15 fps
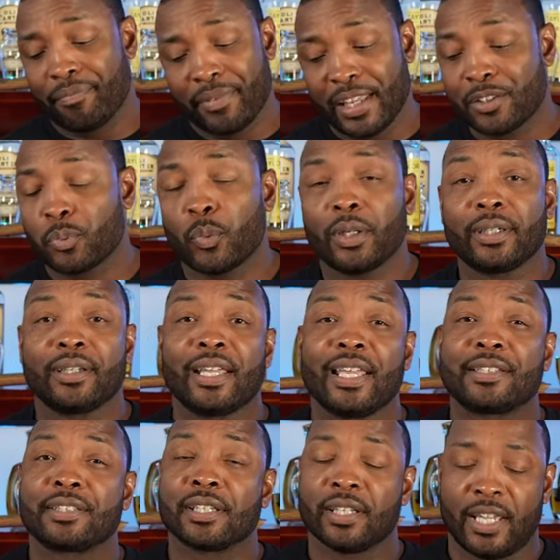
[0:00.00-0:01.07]
This one,
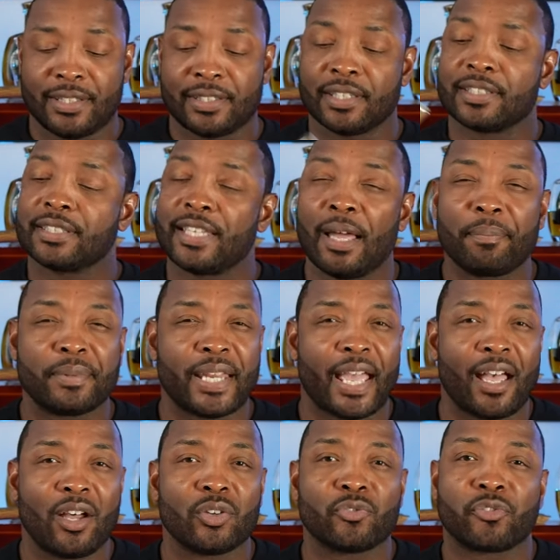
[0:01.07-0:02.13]
it's a it's a step
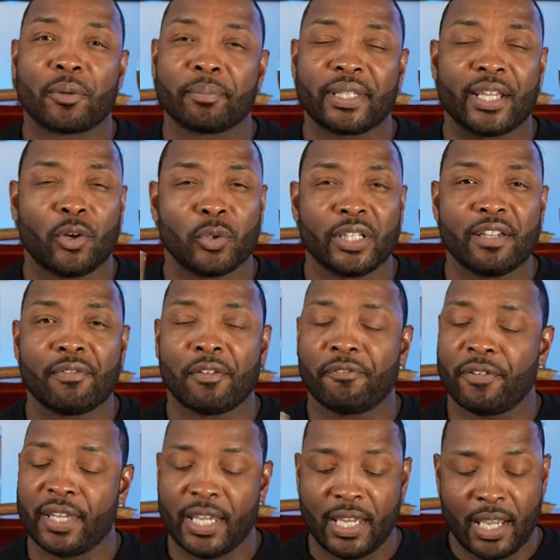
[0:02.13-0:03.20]
down from the Oliva
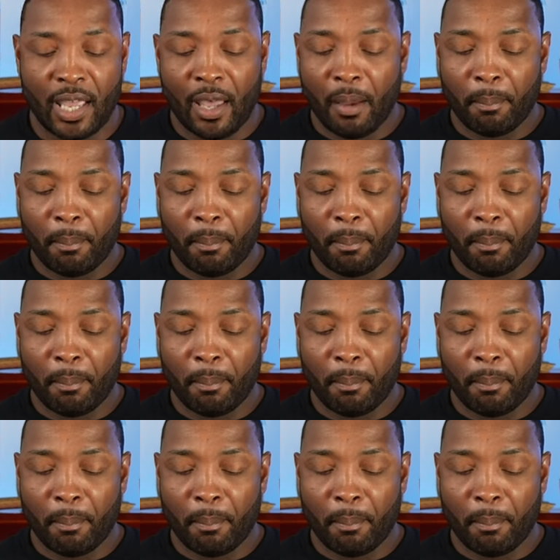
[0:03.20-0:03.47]
V,